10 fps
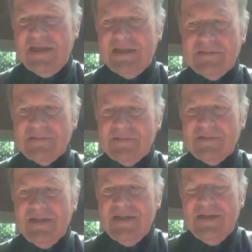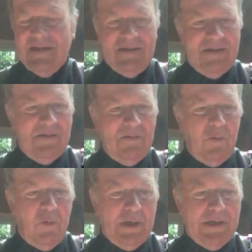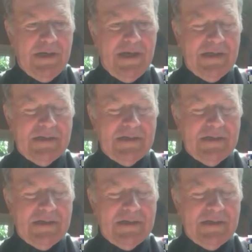and whatnot,